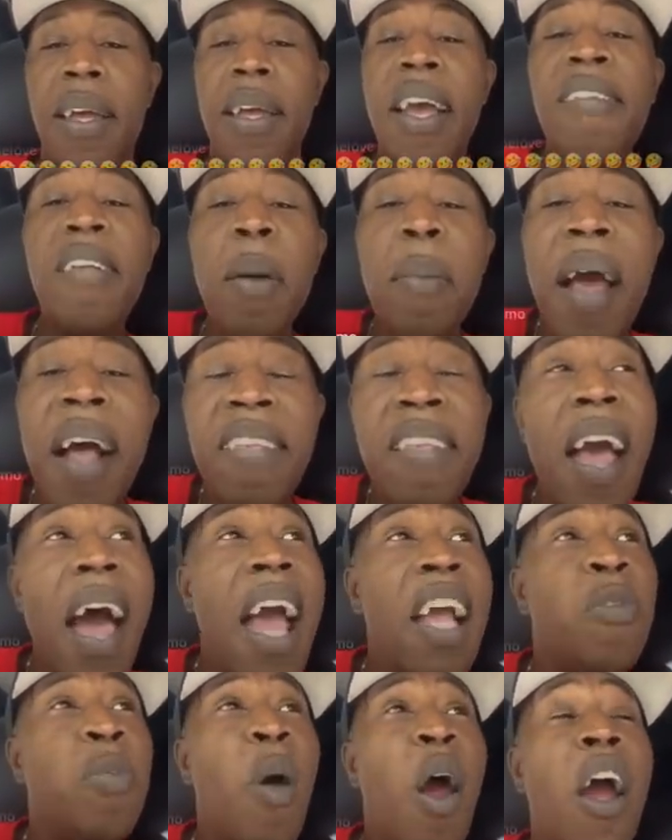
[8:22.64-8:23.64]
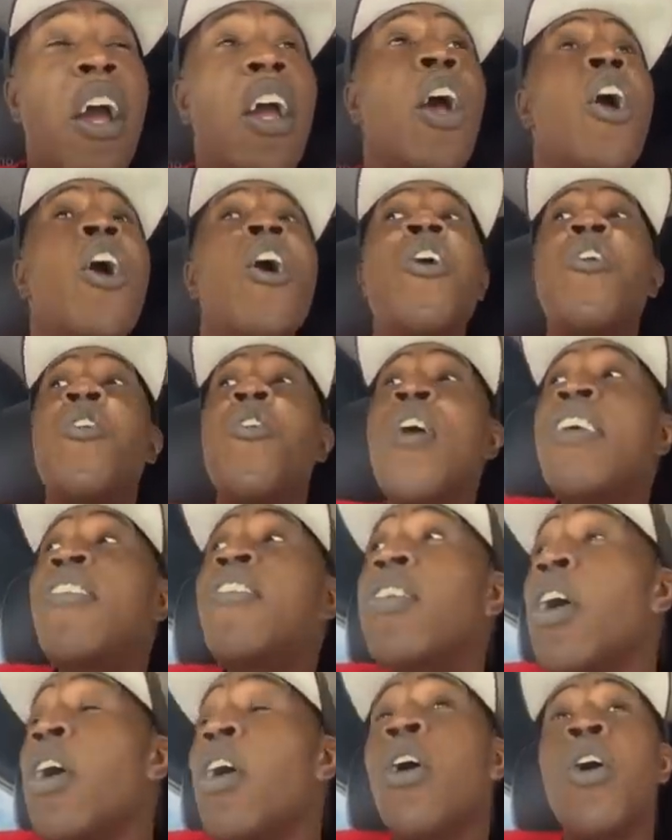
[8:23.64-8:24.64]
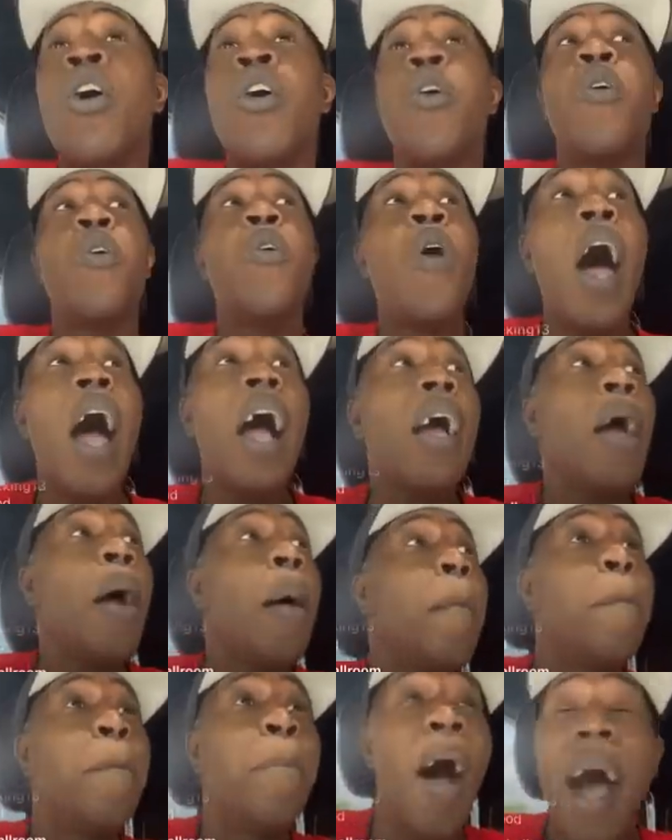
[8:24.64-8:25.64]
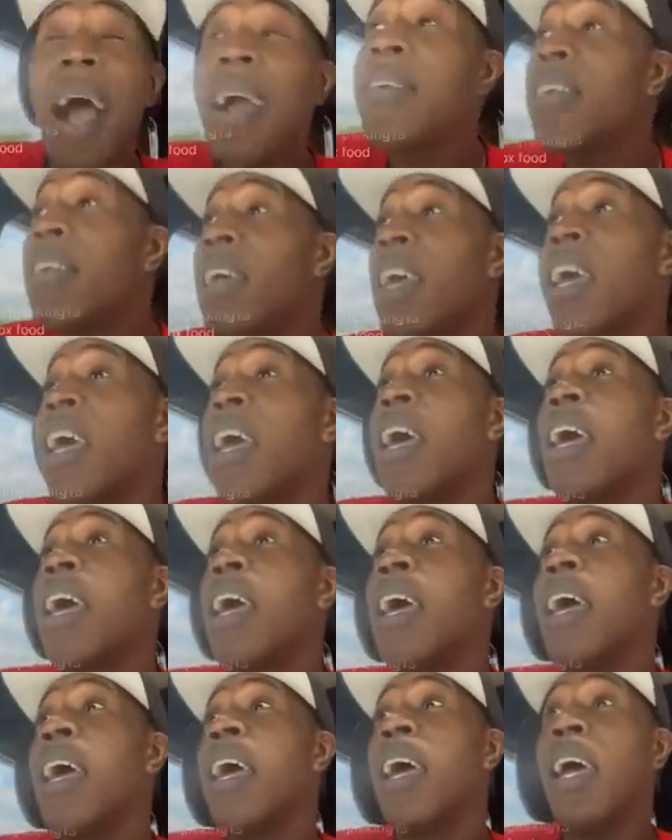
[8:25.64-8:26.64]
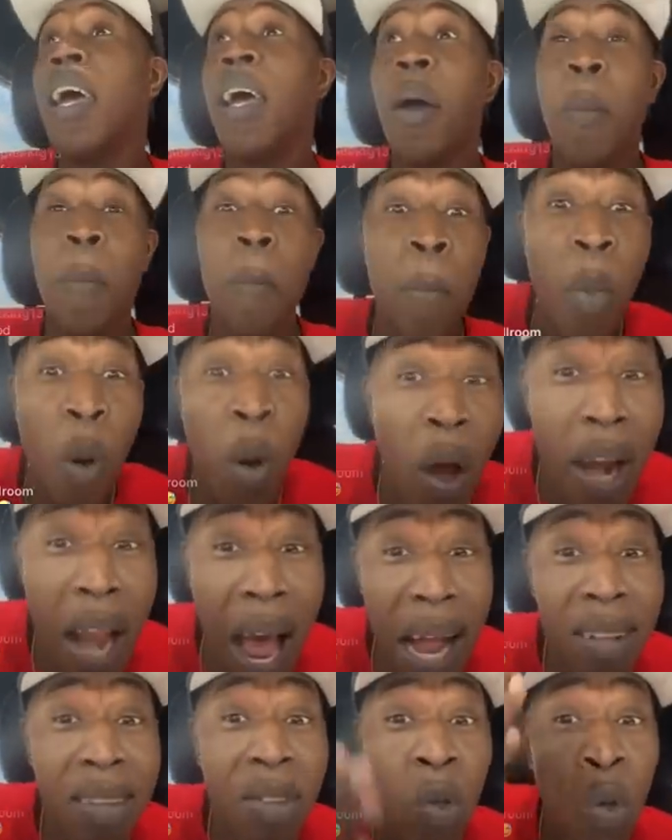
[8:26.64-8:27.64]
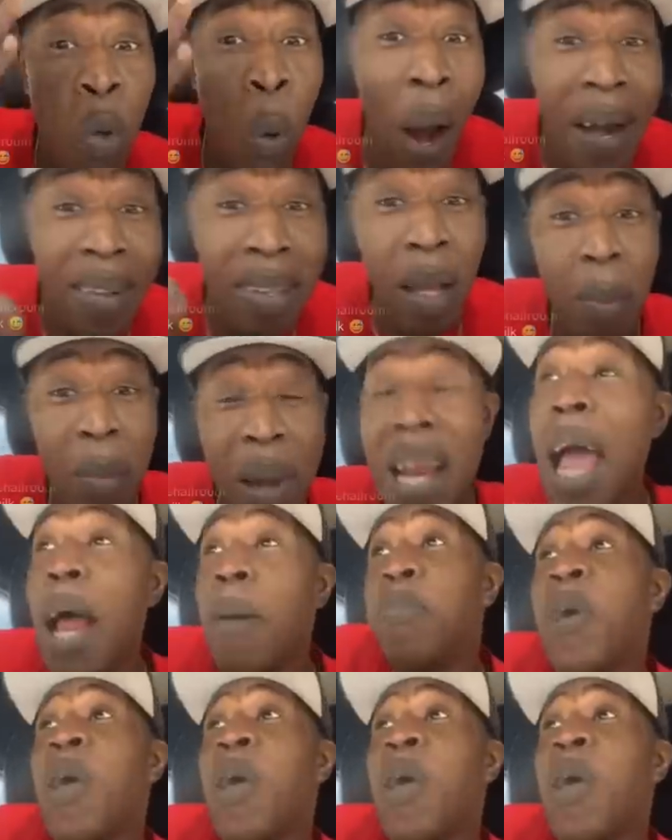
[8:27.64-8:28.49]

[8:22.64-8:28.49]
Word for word: You see me I say iceberg? Chris Rock box. More than 20 million